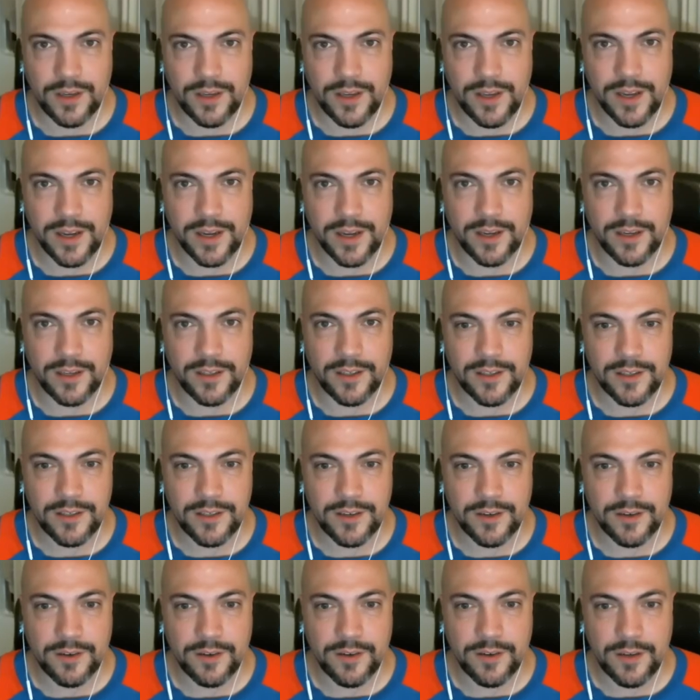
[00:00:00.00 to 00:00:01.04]
Yeah. yeah.
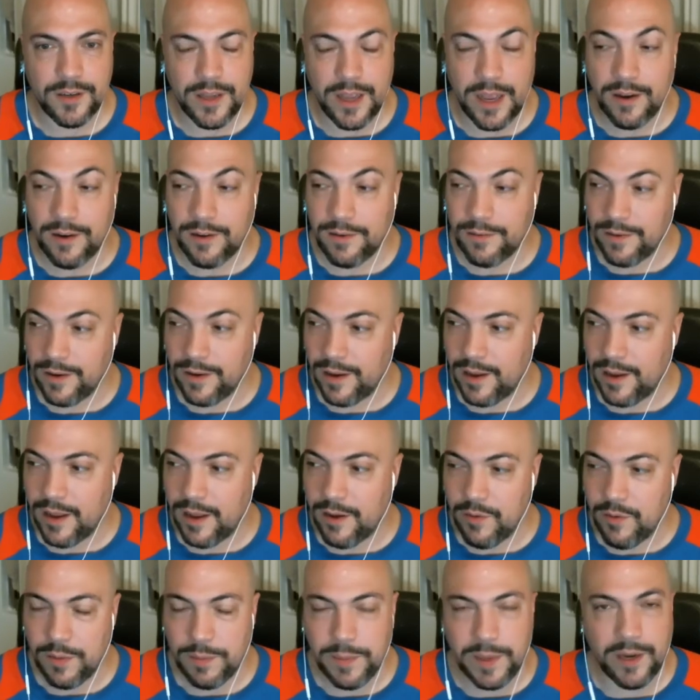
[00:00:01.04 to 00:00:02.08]
So, and
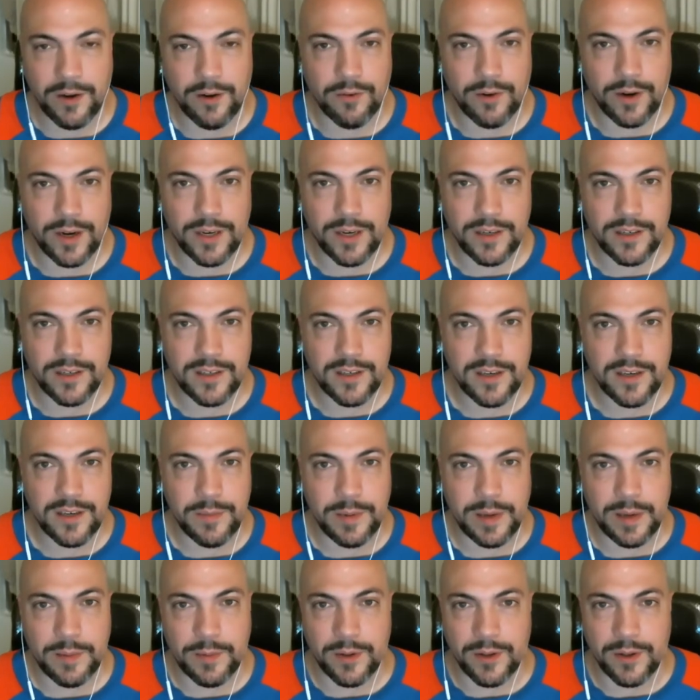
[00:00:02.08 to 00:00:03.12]
it would be great to see
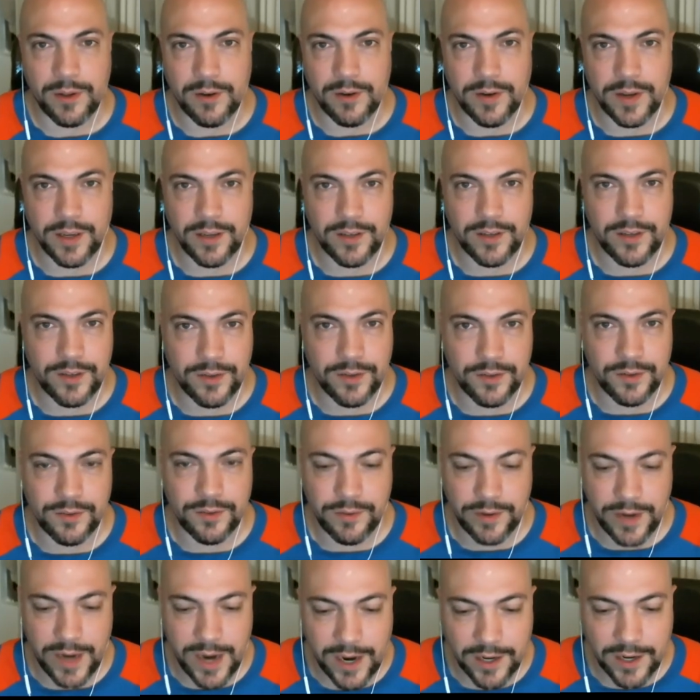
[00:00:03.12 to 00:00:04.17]
people going to
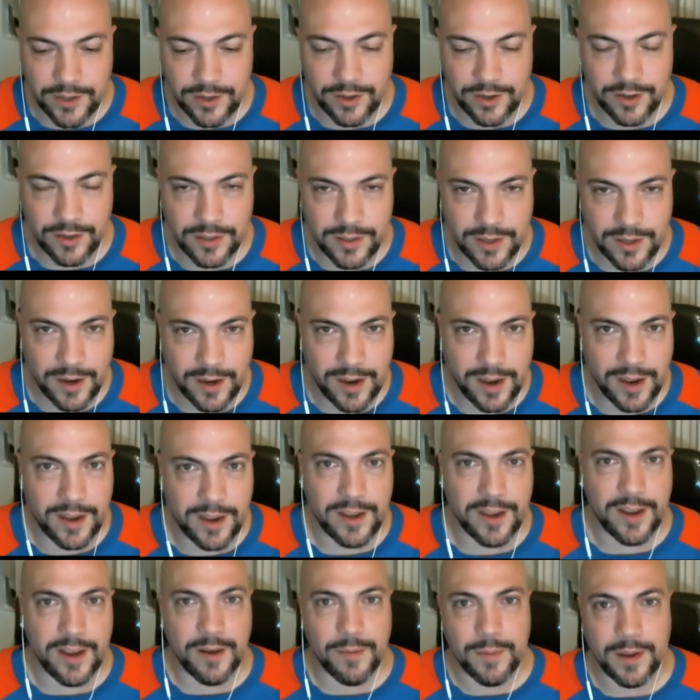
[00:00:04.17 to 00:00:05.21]

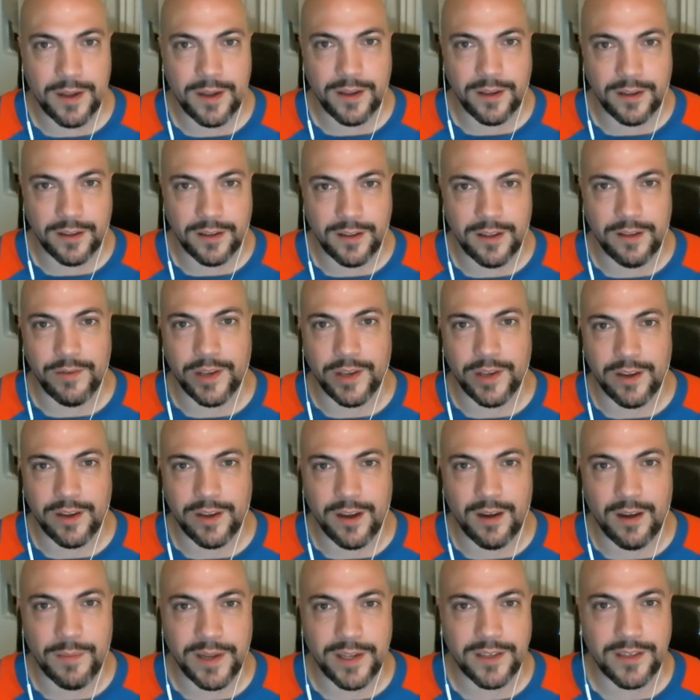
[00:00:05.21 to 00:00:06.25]
reactor.am and leaving
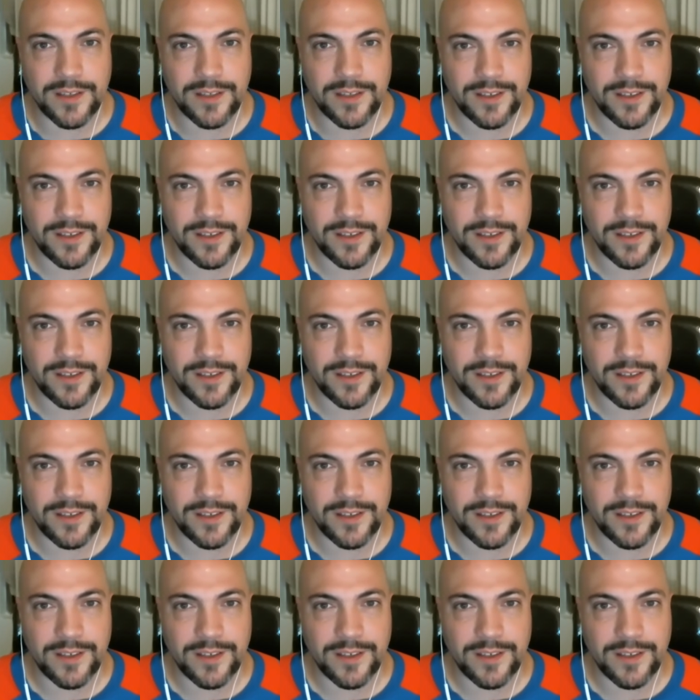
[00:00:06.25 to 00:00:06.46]
comments.